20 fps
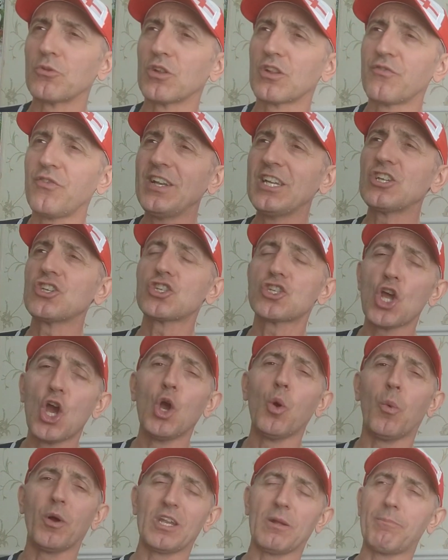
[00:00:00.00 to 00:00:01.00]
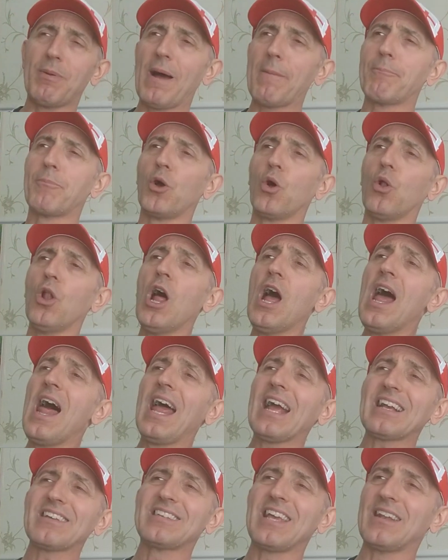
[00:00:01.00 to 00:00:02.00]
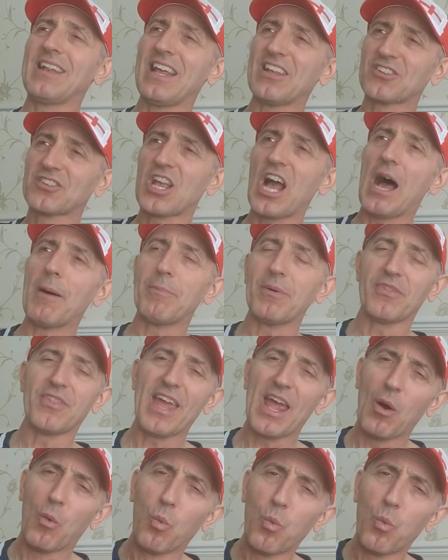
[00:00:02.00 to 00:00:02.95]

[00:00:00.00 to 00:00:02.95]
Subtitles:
So it's finished 2-1 to Blackpool. Like I said, there's Garbutt there.